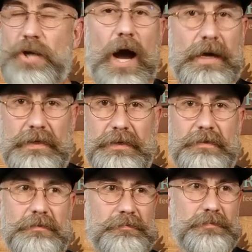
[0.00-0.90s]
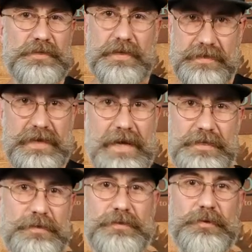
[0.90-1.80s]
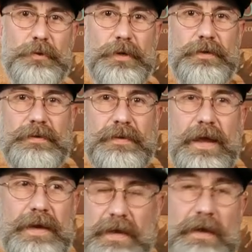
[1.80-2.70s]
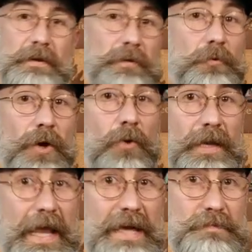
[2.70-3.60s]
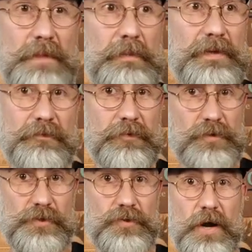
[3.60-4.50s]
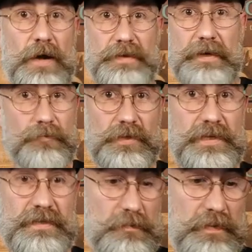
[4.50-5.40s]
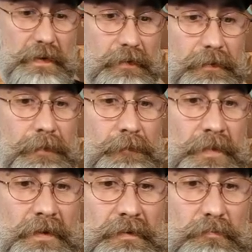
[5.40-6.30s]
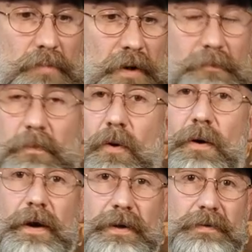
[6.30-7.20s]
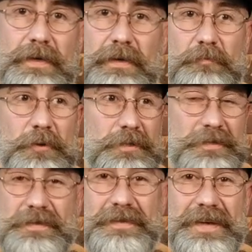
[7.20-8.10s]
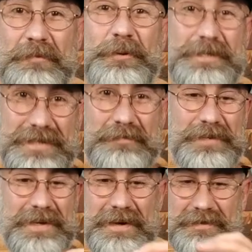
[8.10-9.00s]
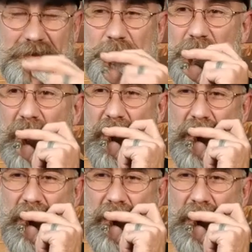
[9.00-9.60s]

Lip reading: chocolate sensation to it, and it would only last maybe the first draw, and then it would disappear. But boy, it was something else.